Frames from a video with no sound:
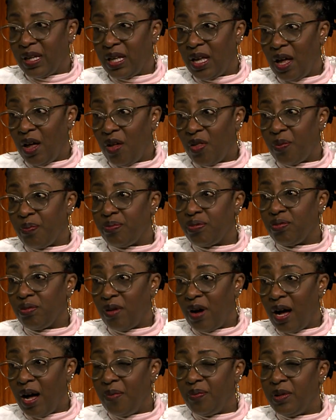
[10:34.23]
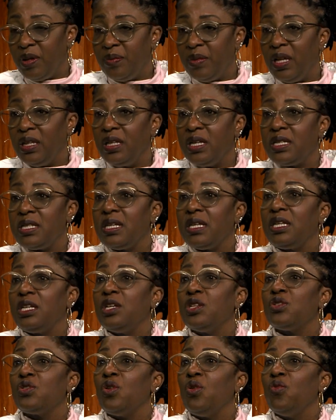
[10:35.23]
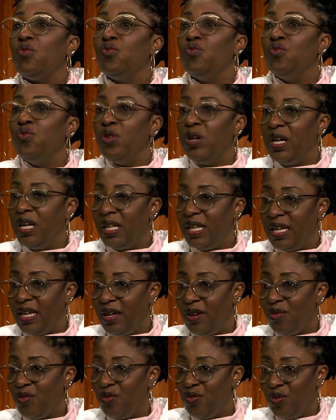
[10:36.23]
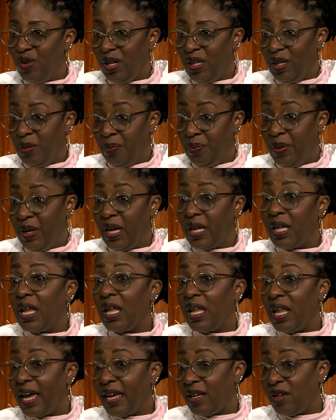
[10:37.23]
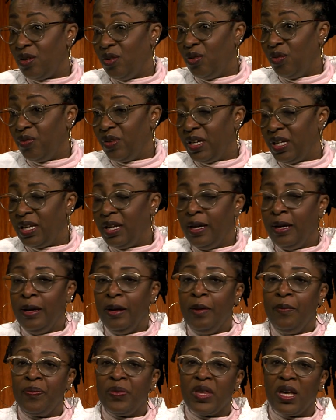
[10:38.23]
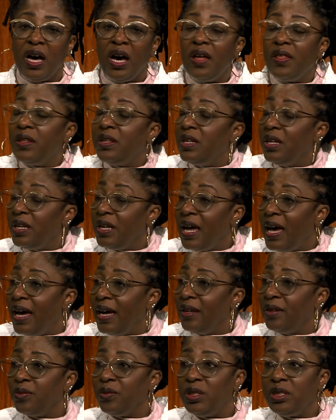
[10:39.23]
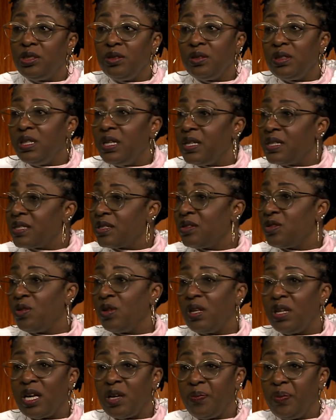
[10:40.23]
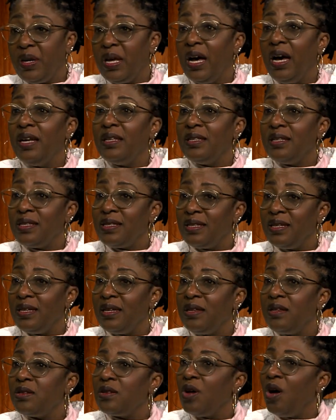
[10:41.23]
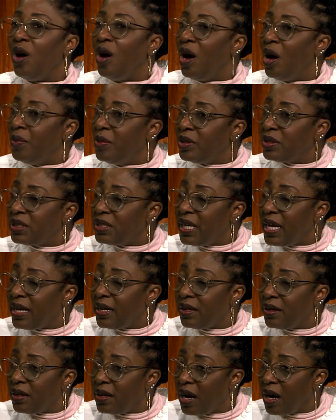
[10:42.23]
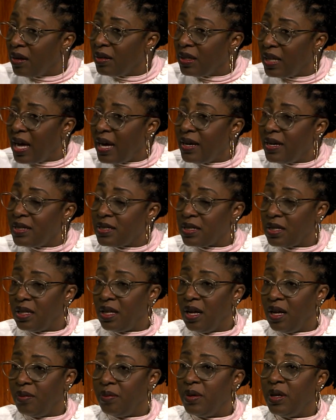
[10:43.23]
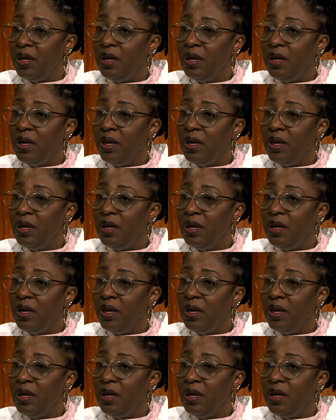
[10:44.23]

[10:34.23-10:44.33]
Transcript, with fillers: health mm-hmm. problem unless it gets really, really big, like COVID. Yes. Other than that, we do things sort of like behind the scenes, right. Mm-hmm. almost mm -hmm. like our Lions Club